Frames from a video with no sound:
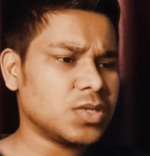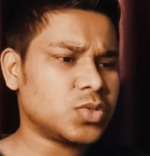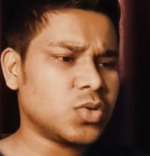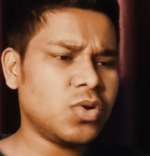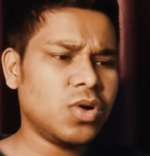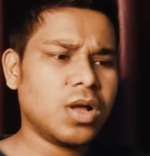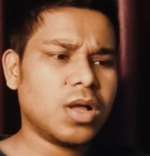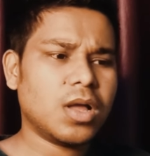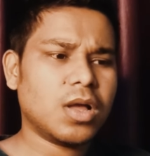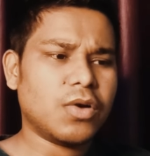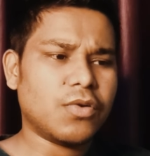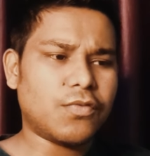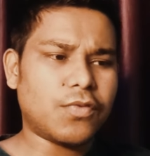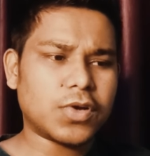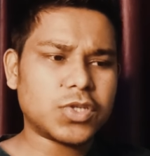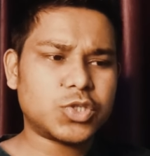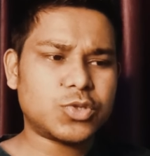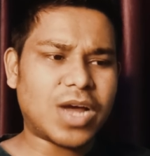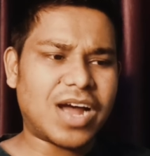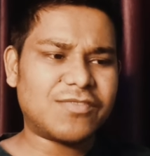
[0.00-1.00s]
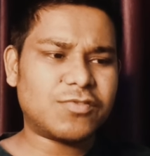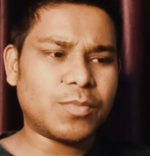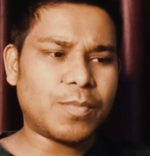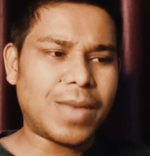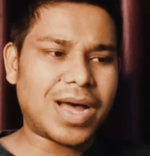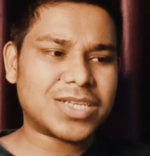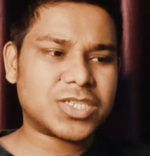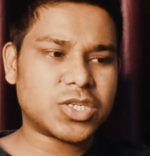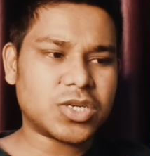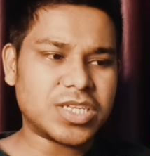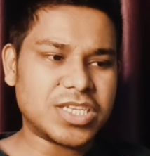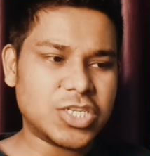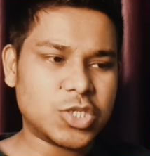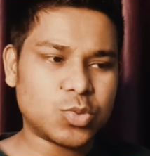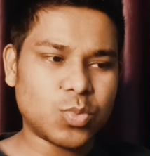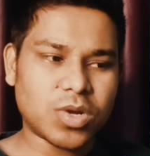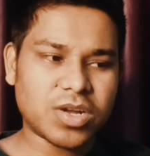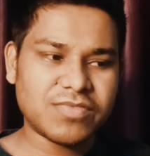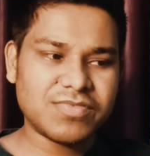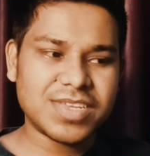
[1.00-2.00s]
So first you have to master
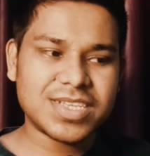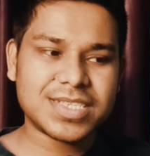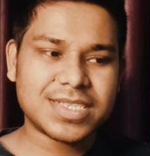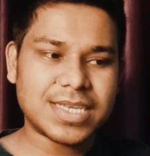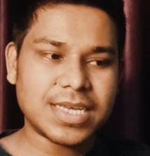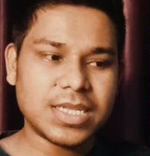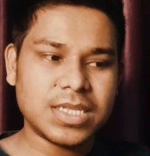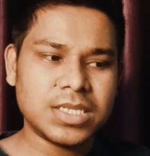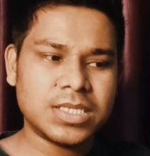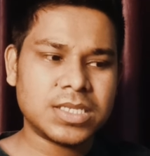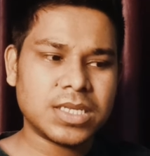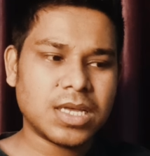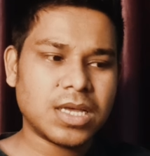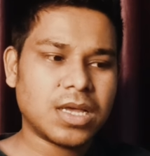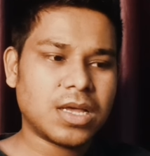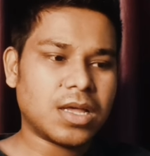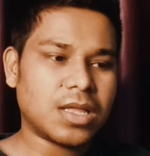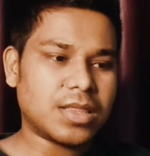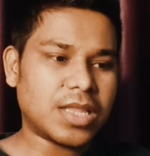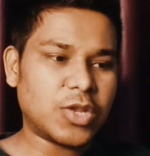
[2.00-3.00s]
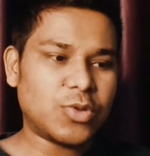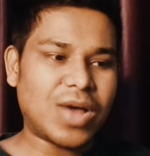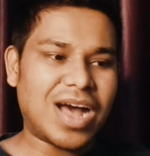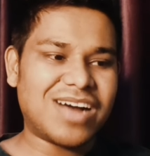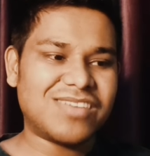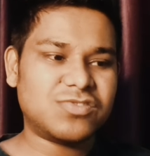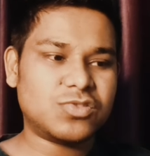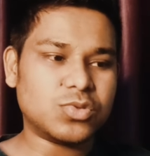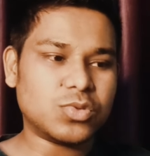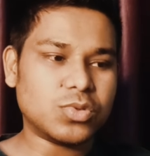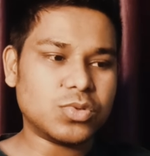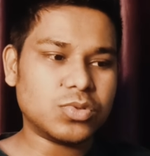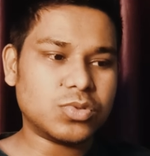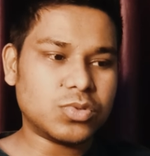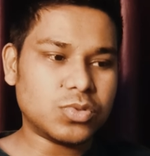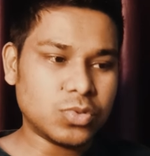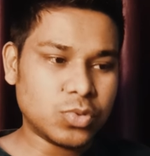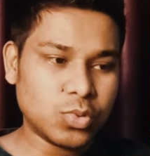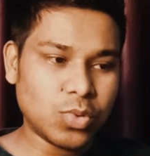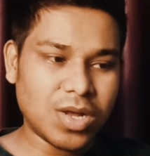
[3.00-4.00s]
each one of these skills. Then you have to
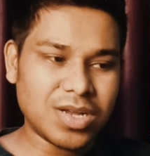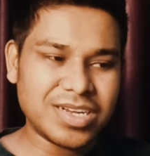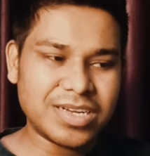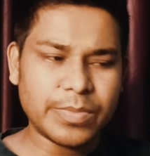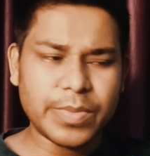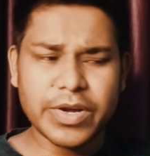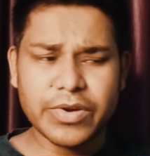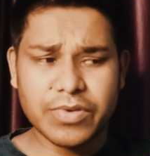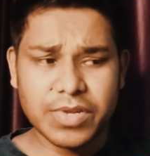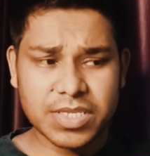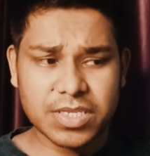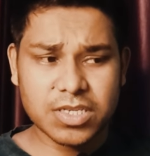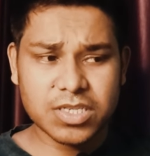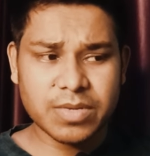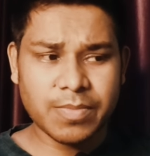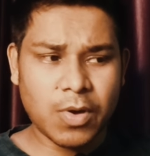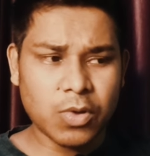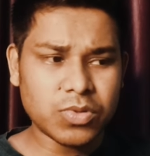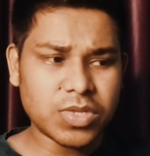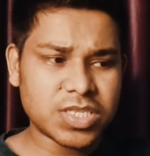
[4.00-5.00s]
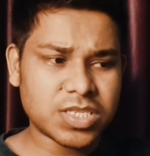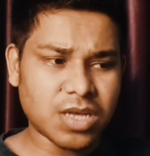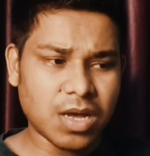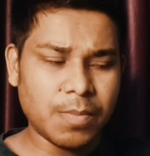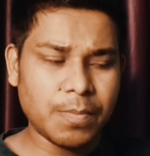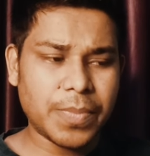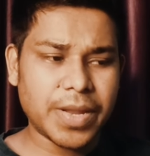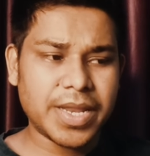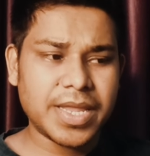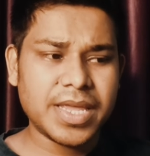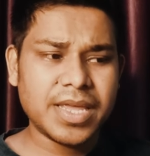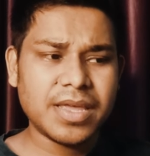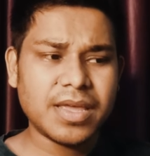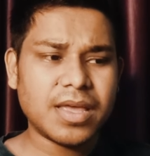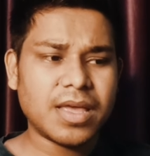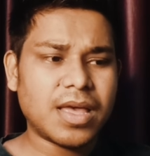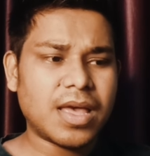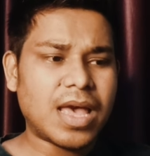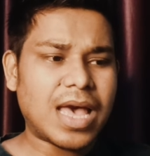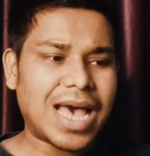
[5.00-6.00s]
do a little bit of research about this company.
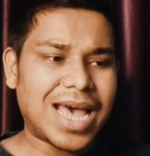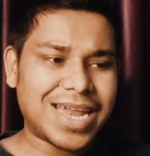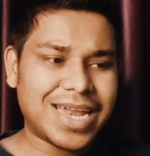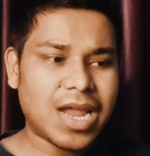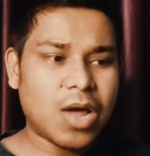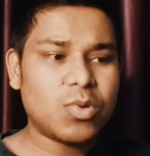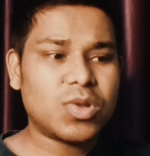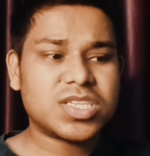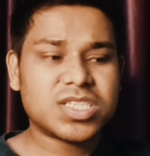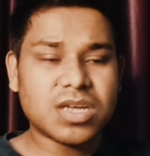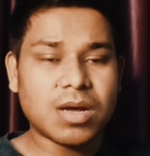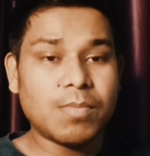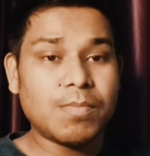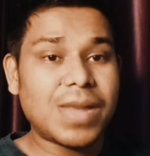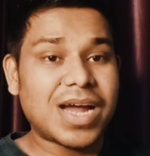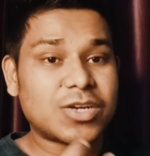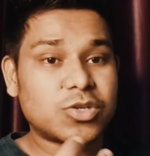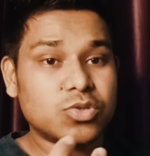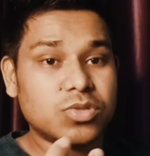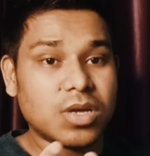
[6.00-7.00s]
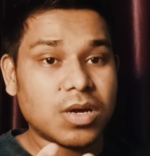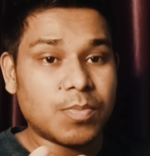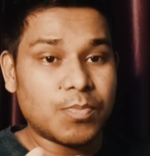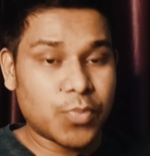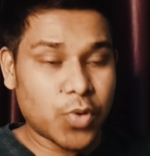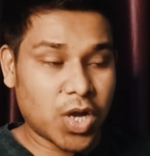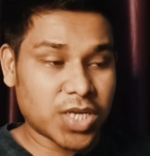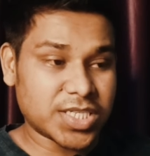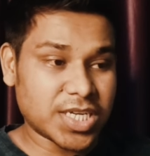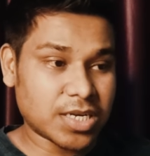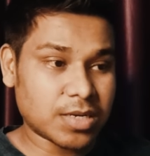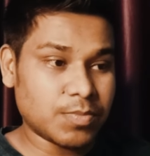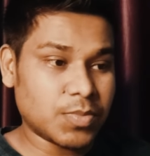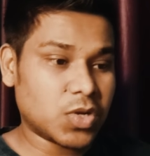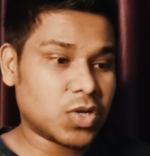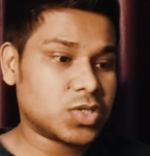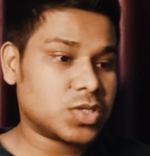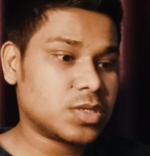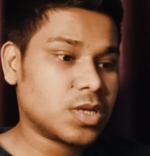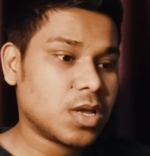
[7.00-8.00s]
And now let's come back to the project,
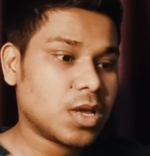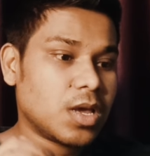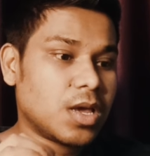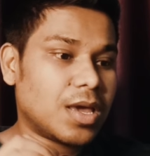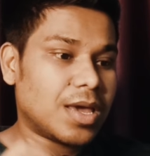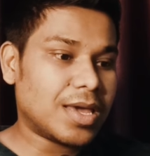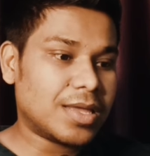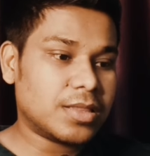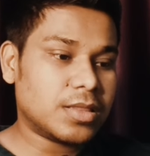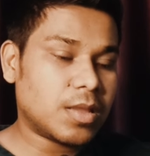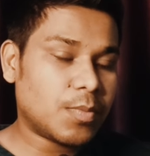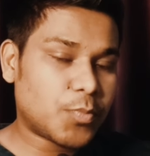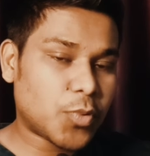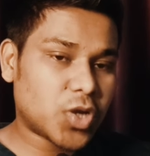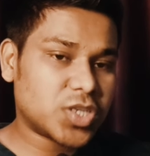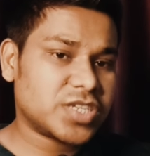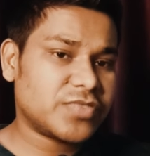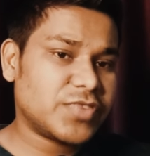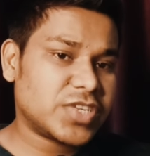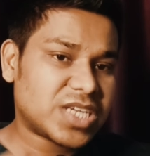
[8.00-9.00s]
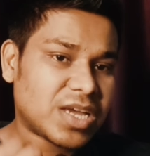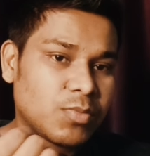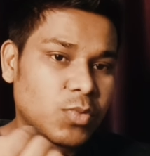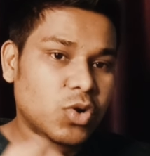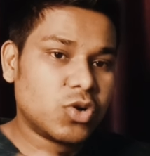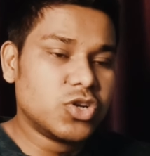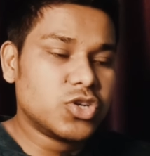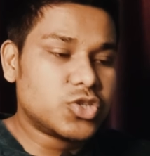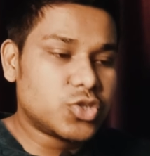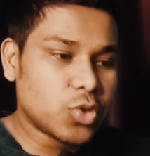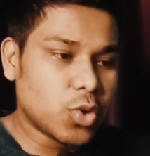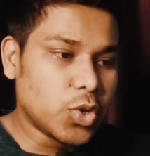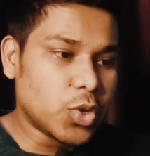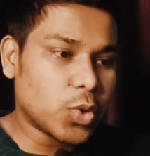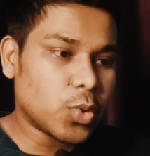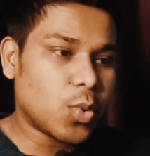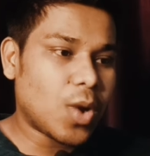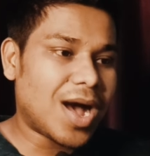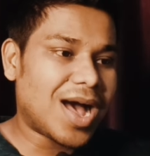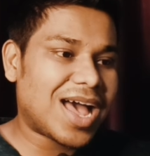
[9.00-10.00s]
because in the project which I'm going to show
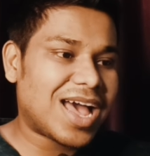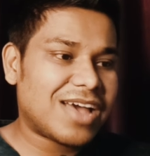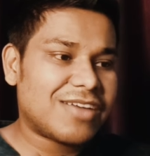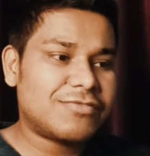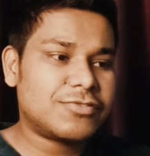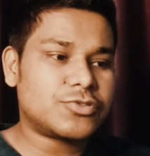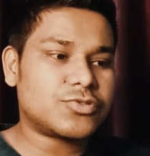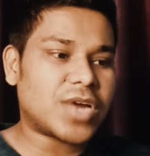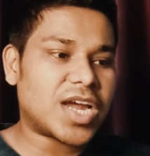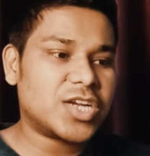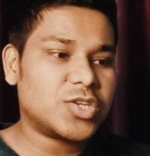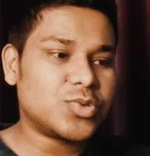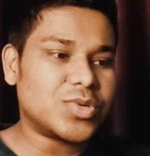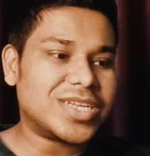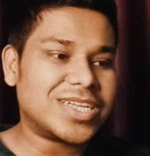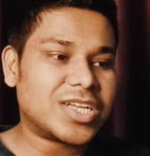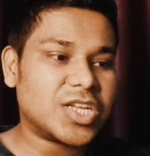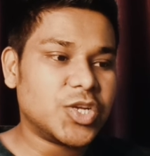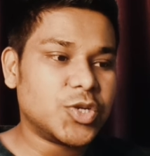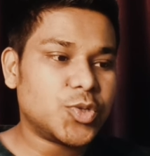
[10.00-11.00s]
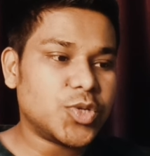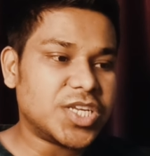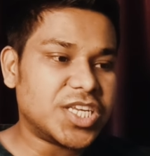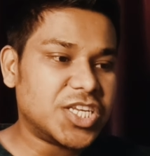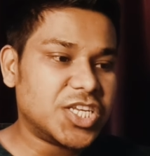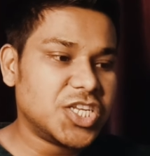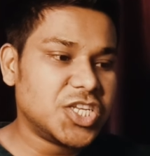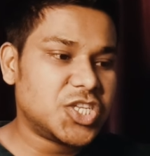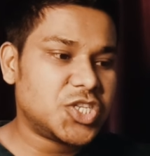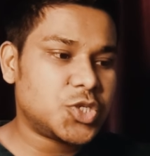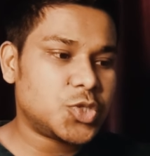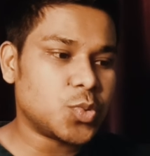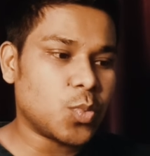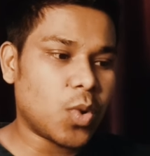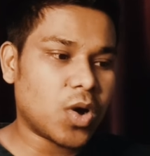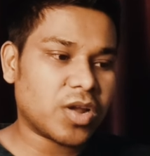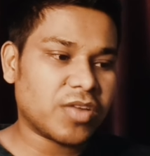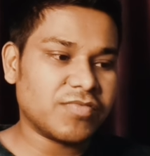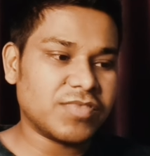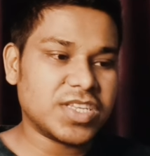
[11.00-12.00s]
you, I have tried to include each
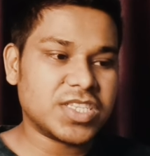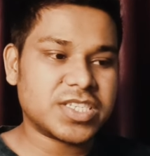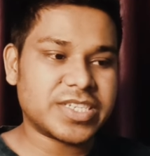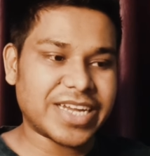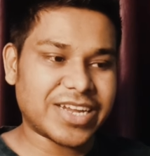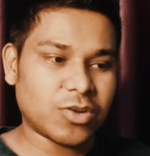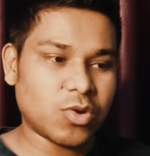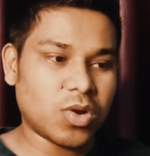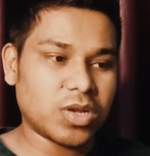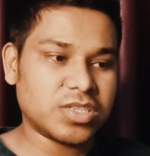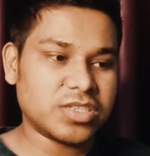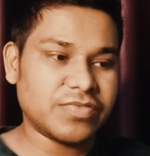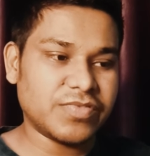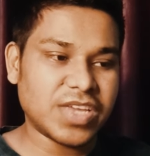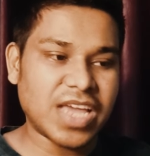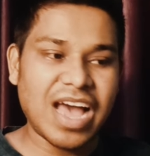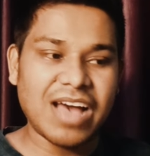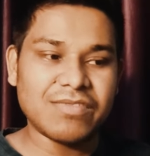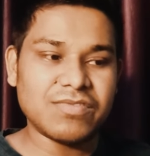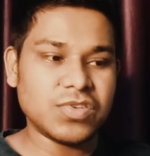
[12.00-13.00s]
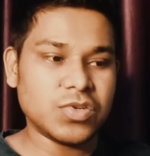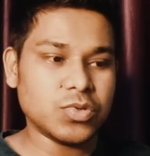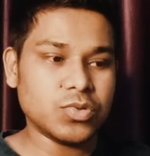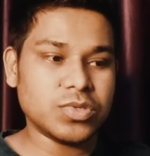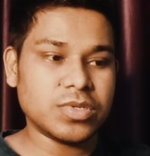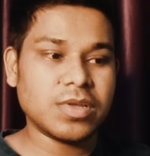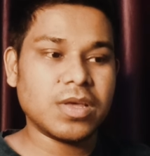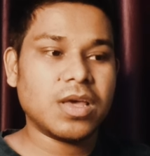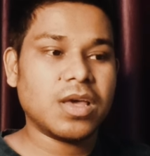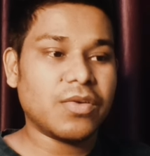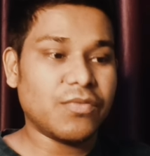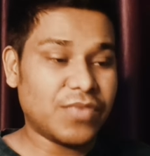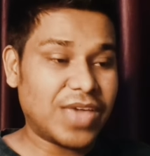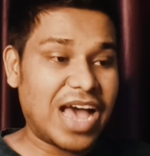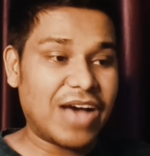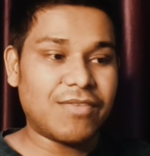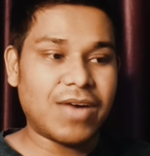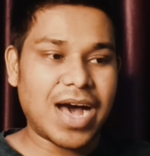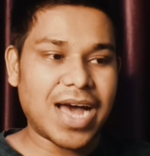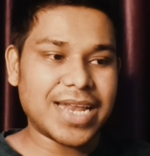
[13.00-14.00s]
one of these technology we have used, we
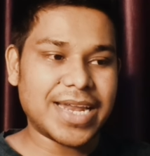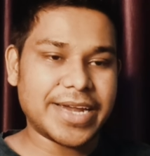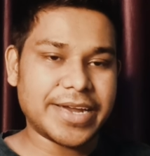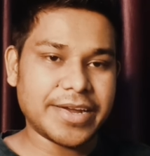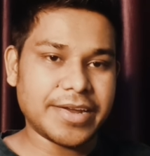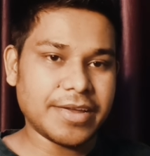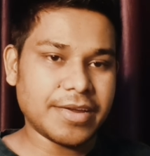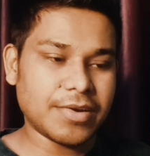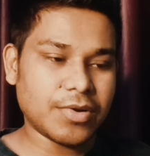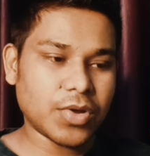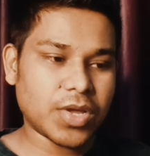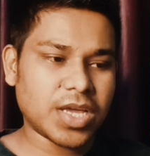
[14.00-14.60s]
have highlighted here.